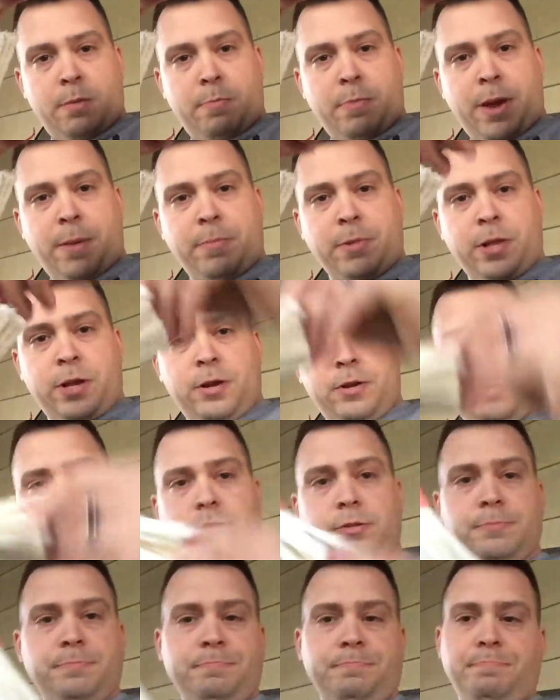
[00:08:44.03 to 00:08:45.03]
pipe
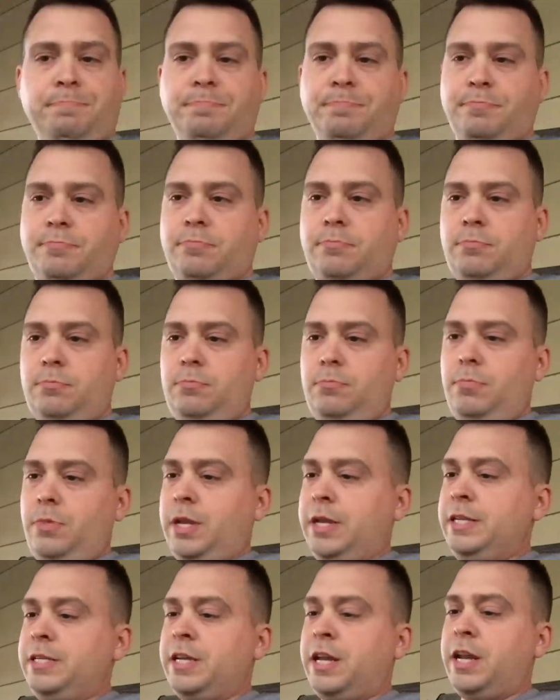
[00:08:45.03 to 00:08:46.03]
cleaners.
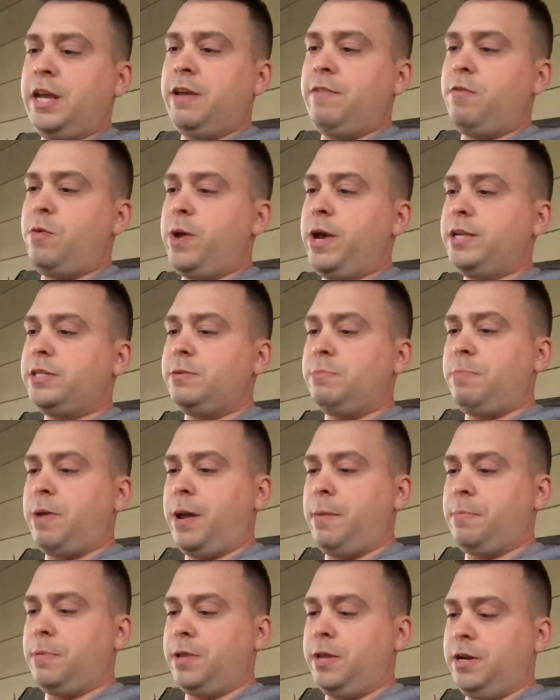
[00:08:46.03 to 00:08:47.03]
He's going to give away some
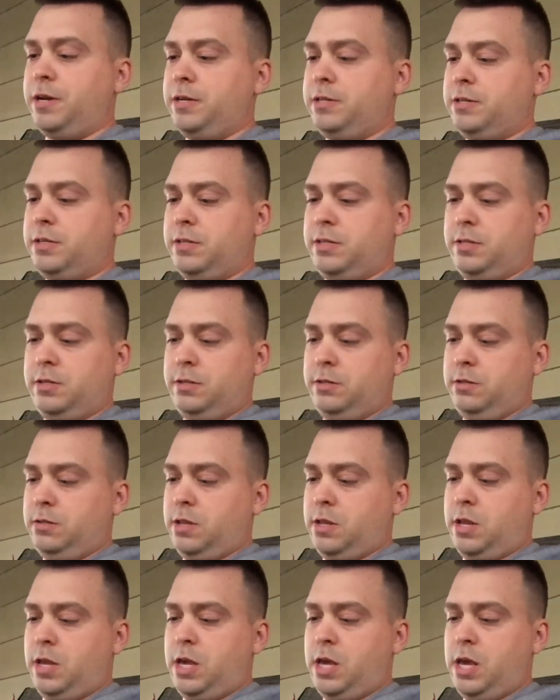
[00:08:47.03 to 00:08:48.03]
pipe cleaners.
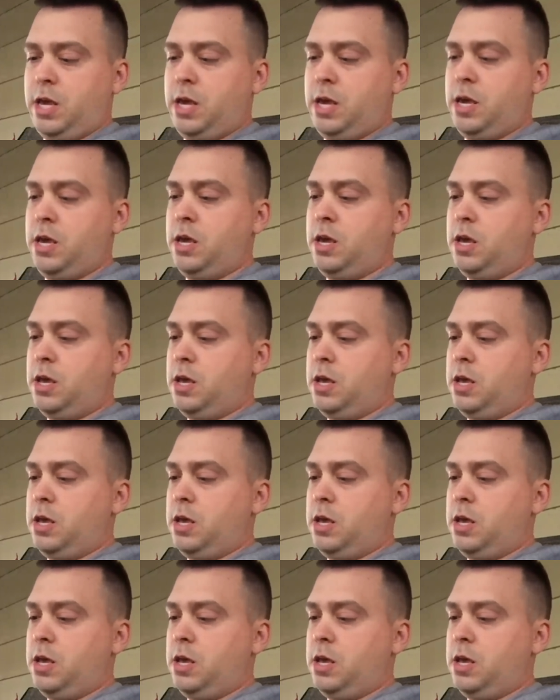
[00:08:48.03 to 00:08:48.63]
He